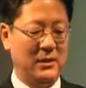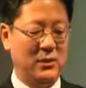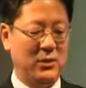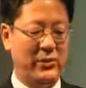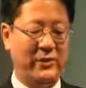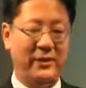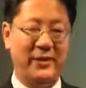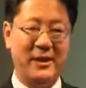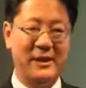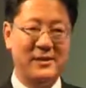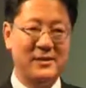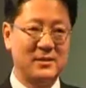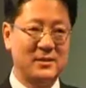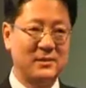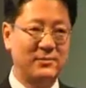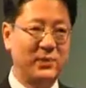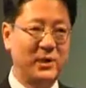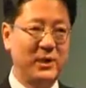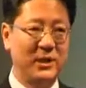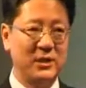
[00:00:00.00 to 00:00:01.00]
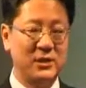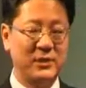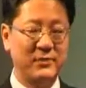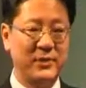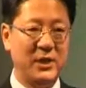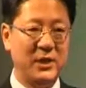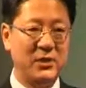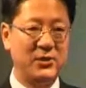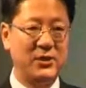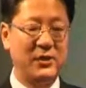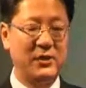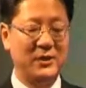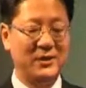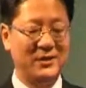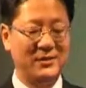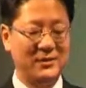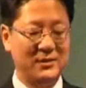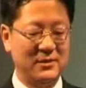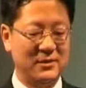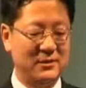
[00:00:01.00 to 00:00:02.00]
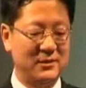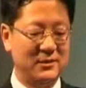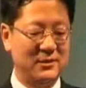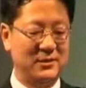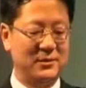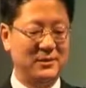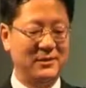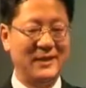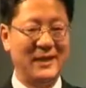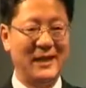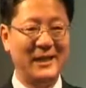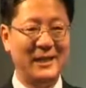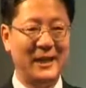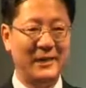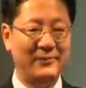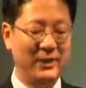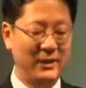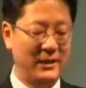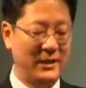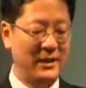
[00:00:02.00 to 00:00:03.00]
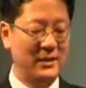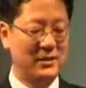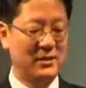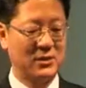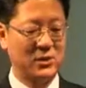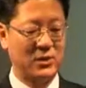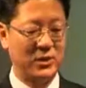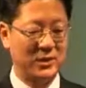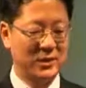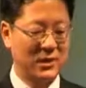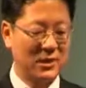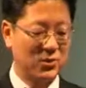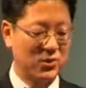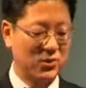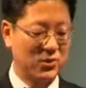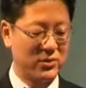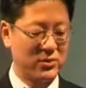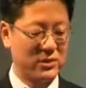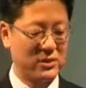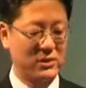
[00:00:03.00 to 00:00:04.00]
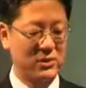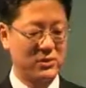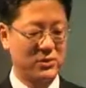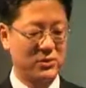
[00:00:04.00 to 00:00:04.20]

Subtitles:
or as a PNH patient, the dynamic as a clinical course,